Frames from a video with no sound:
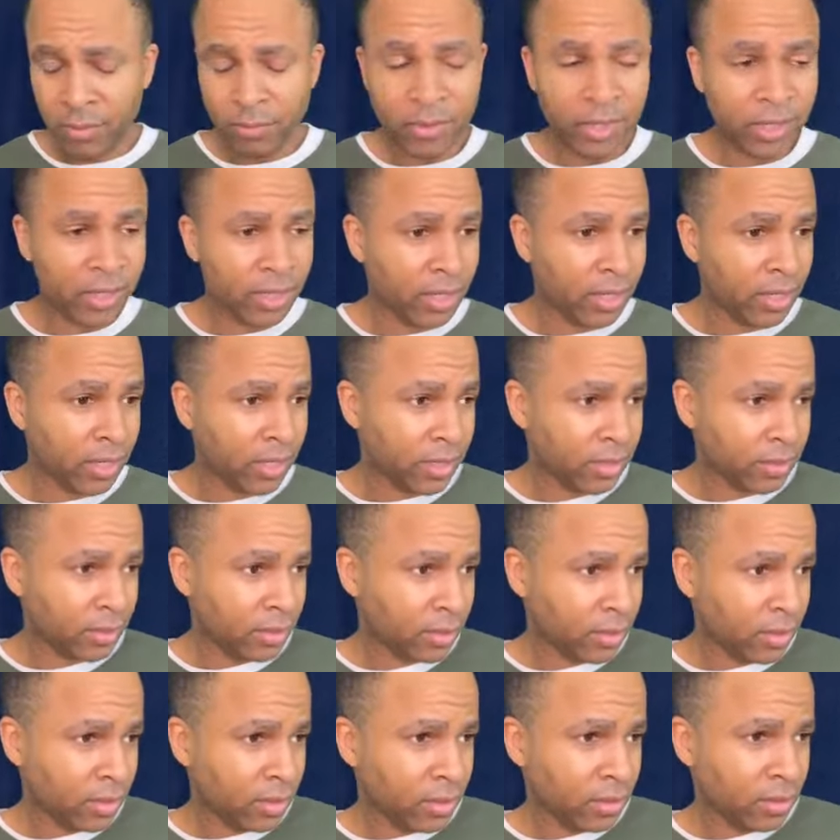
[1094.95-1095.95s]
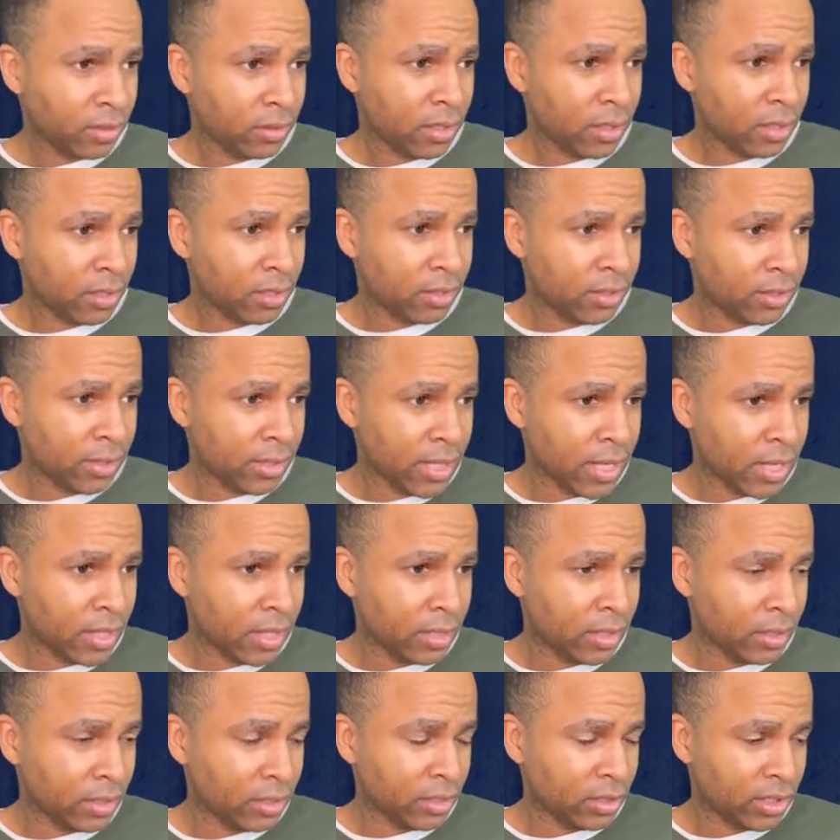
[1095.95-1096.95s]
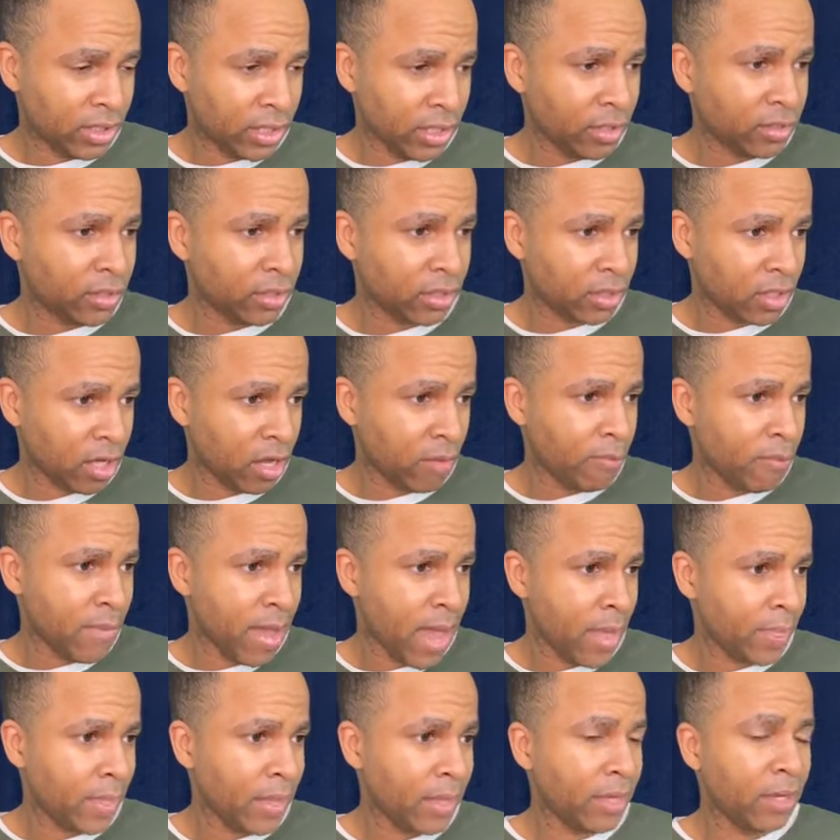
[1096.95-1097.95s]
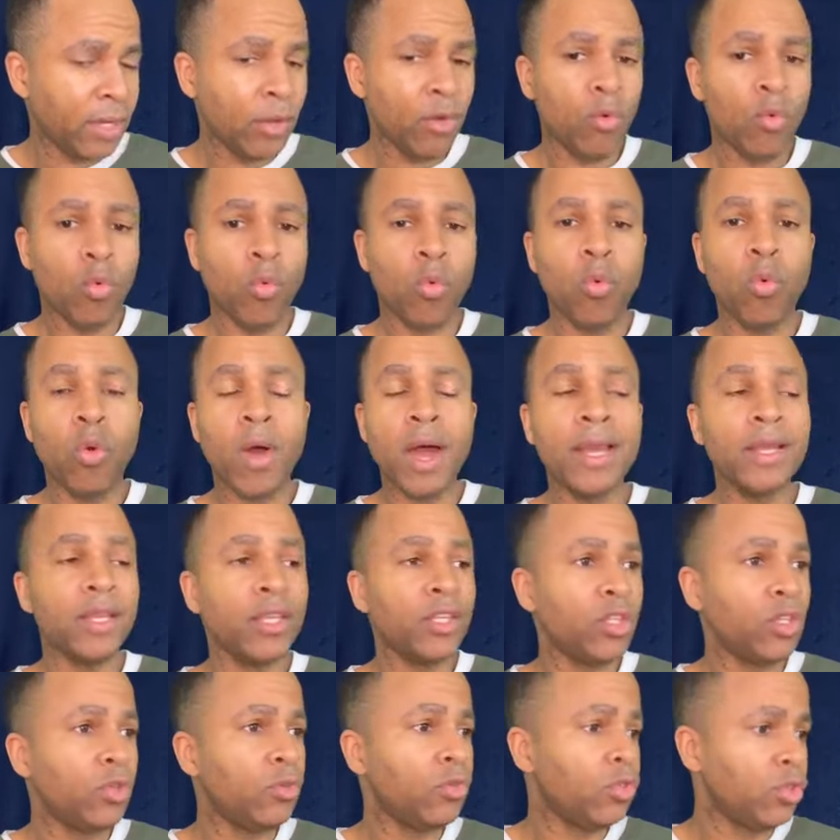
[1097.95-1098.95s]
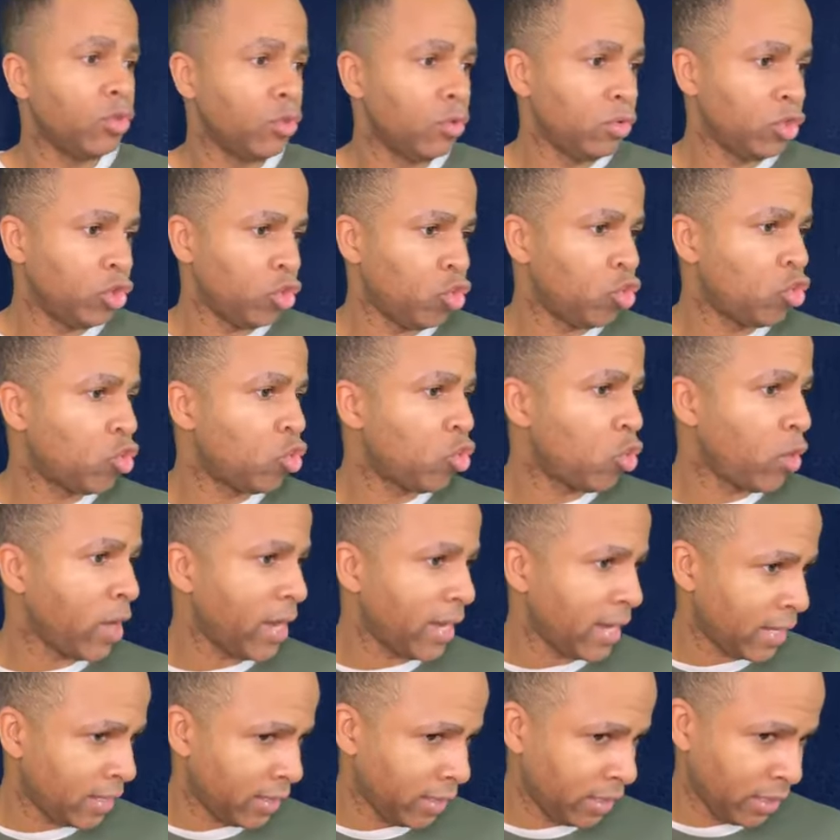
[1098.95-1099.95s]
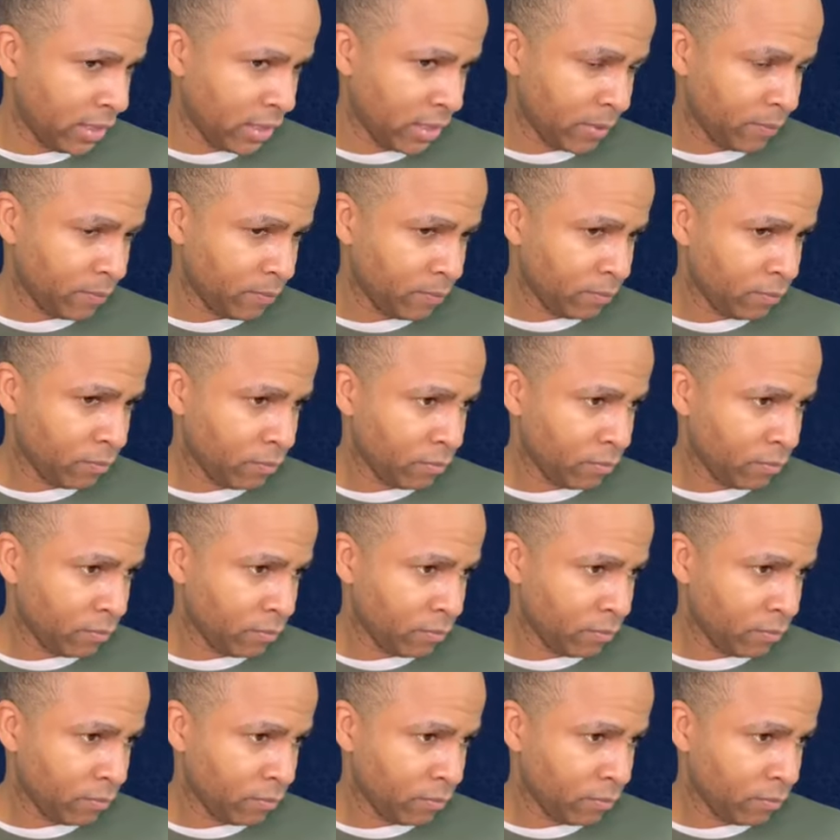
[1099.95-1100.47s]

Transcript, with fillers: Because the, Jesus commanded what you do, do quickly.